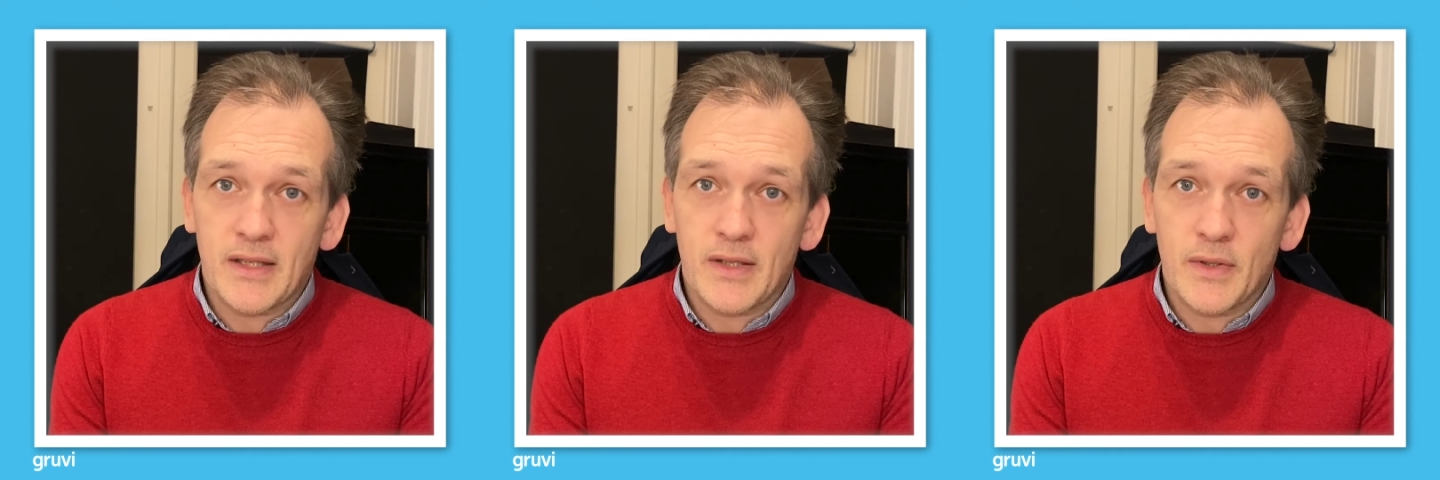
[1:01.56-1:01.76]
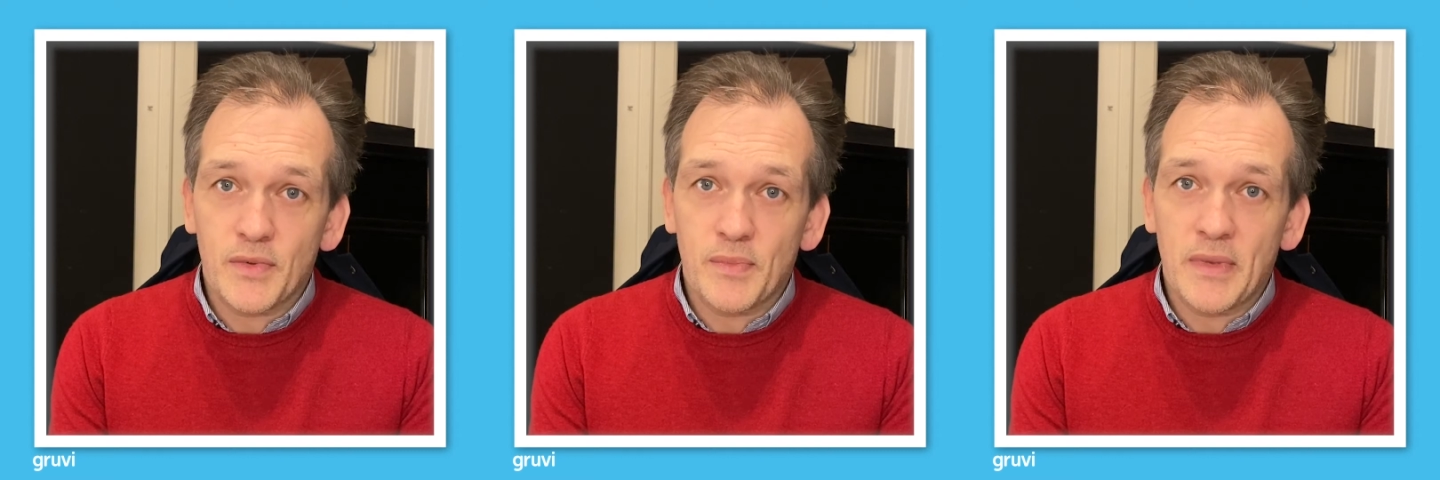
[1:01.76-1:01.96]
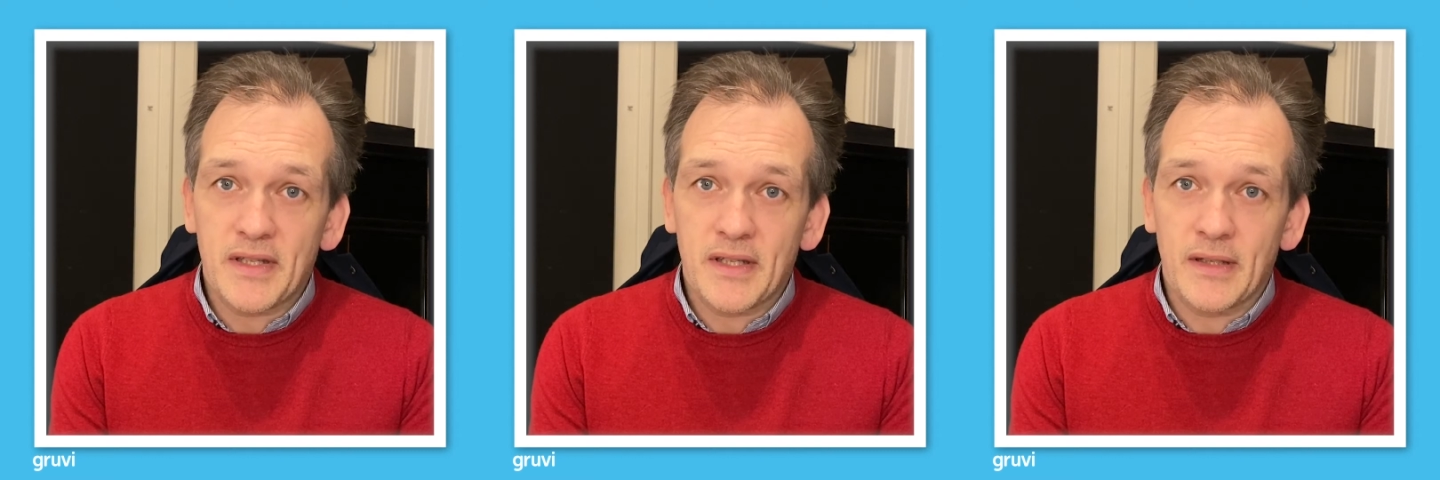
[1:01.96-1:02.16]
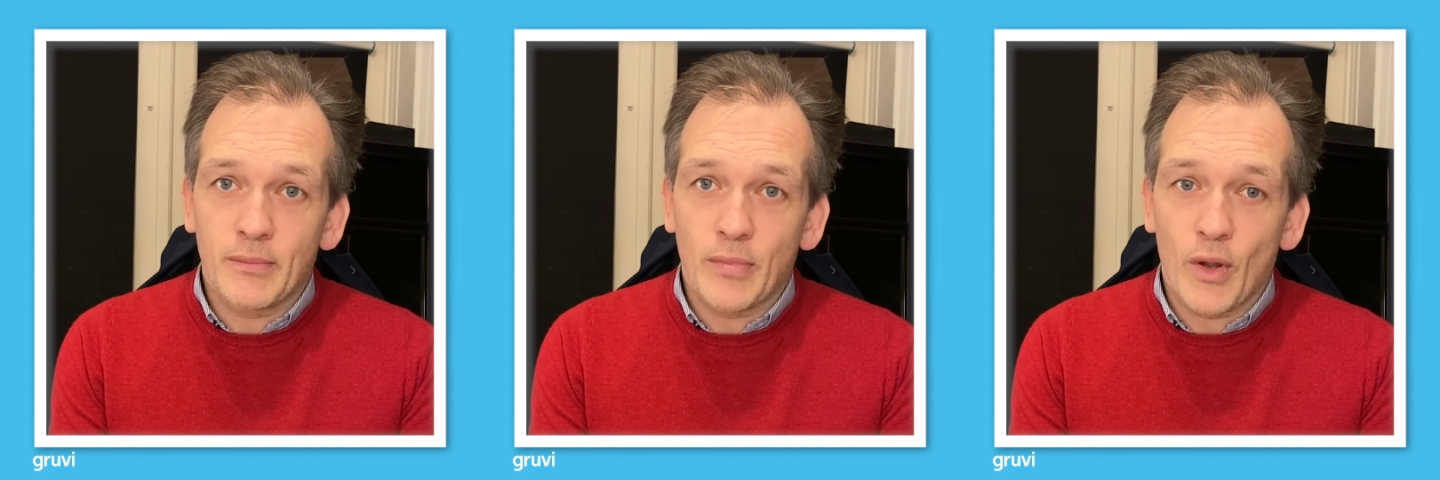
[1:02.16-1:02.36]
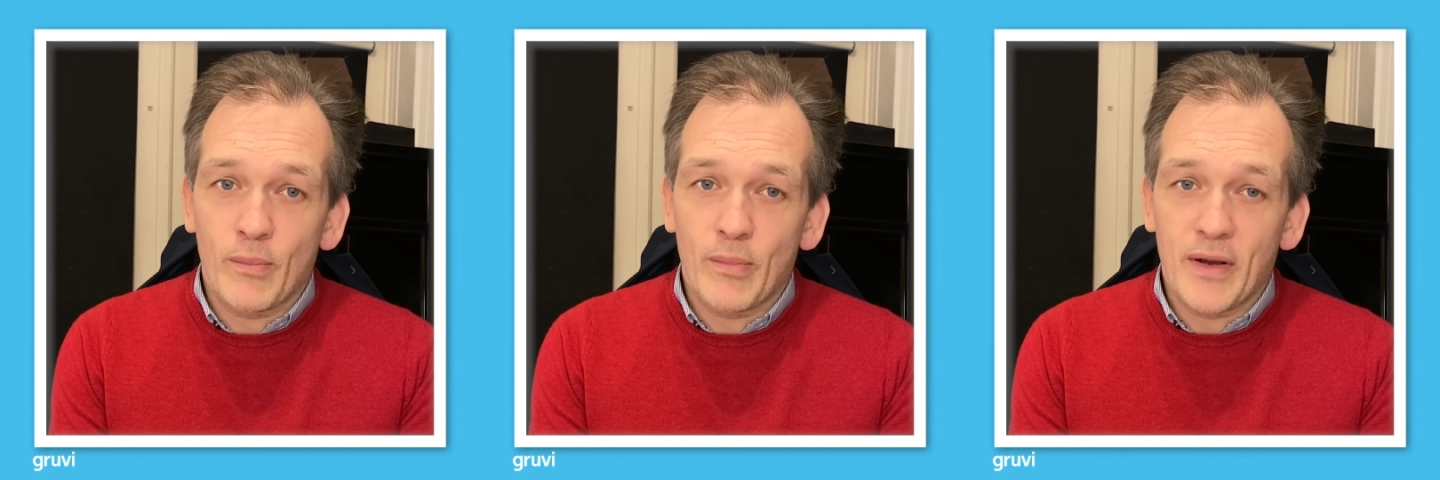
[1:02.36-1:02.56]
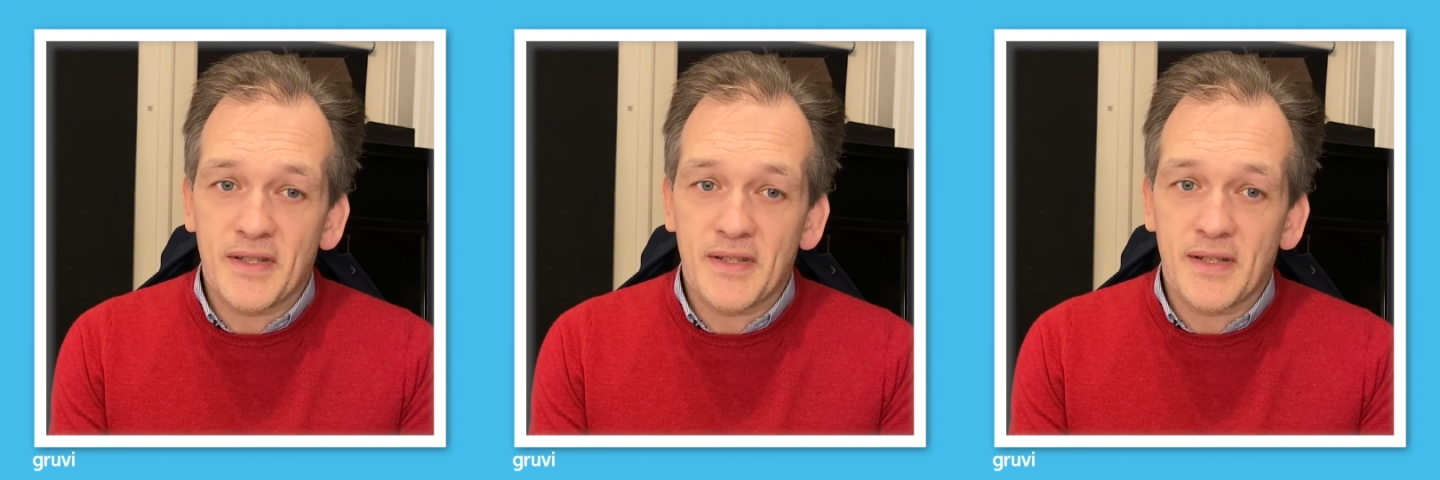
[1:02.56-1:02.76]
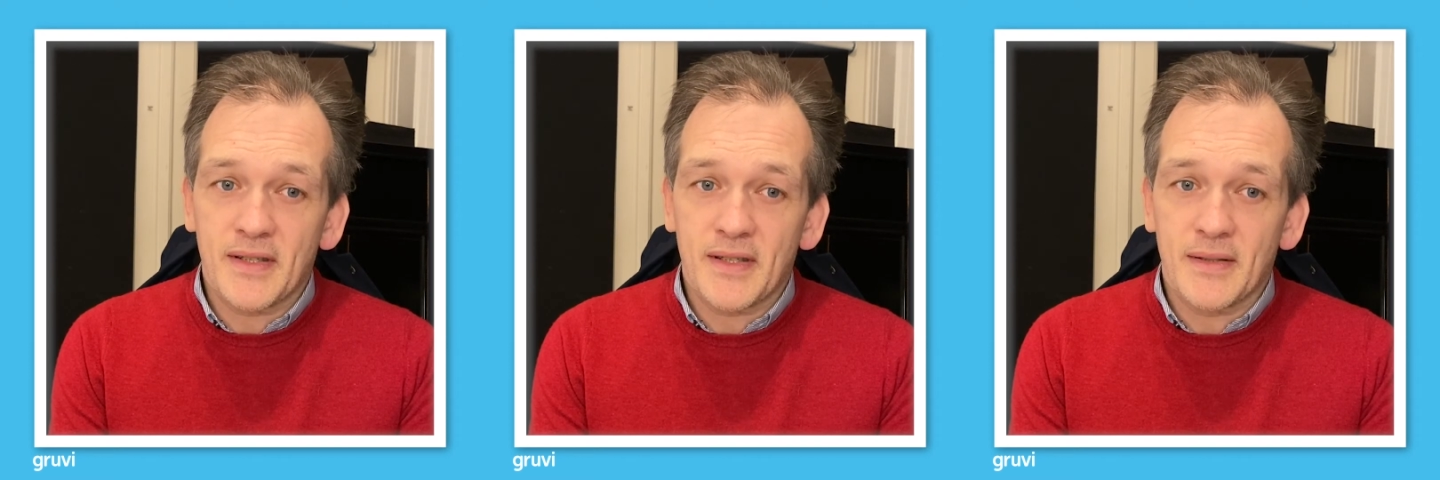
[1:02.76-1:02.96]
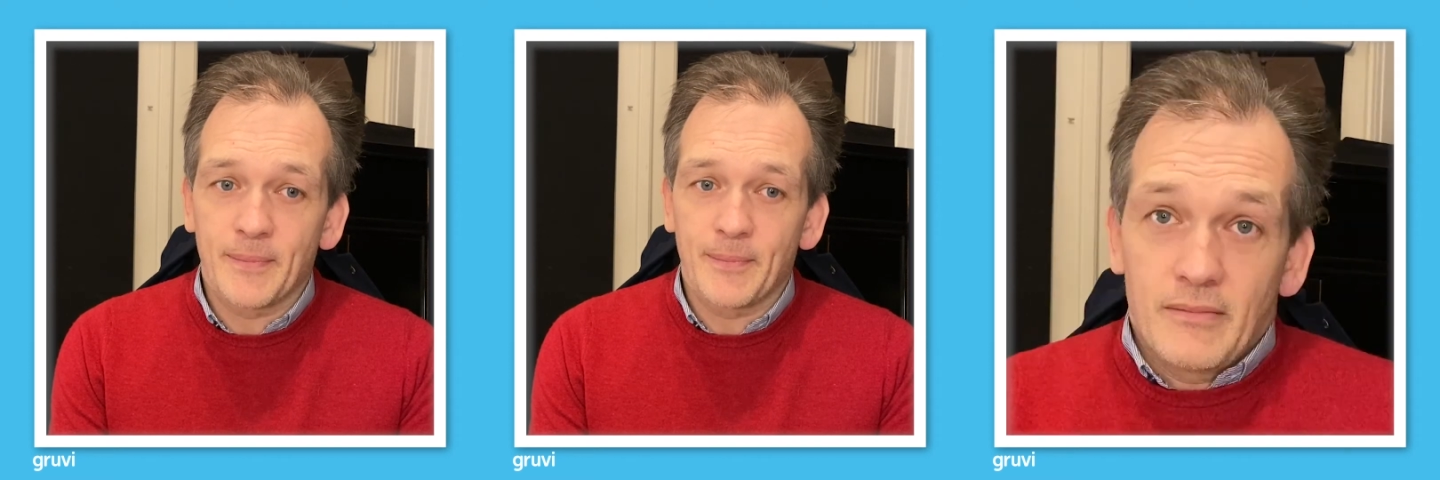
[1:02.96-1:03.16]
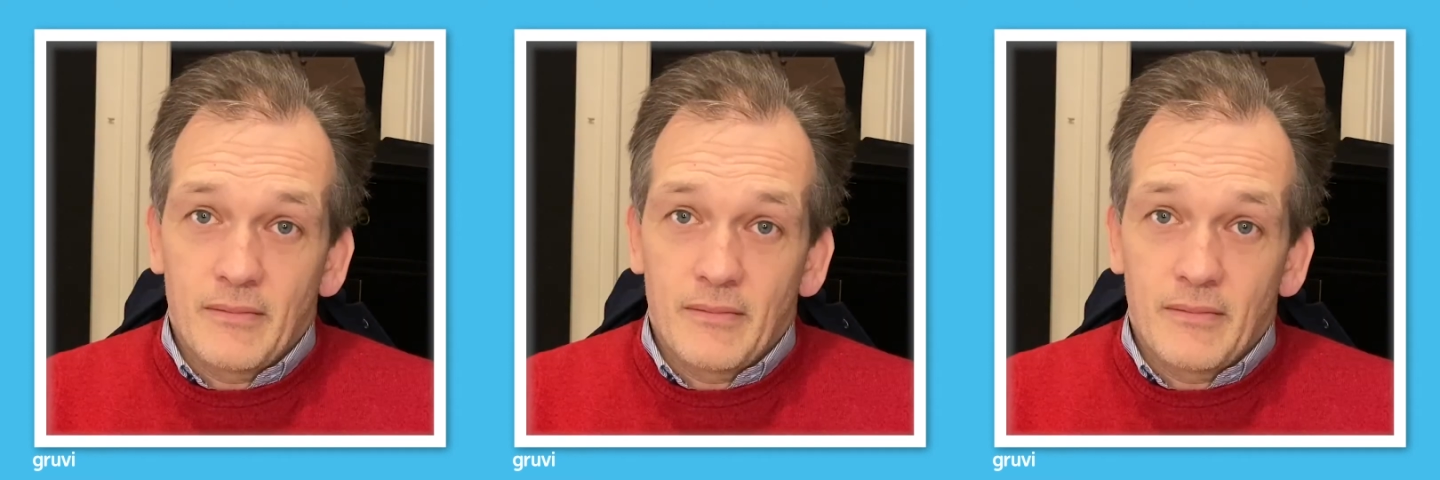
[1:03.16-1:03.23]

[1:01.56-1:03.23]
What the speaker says: those missing blockbusters?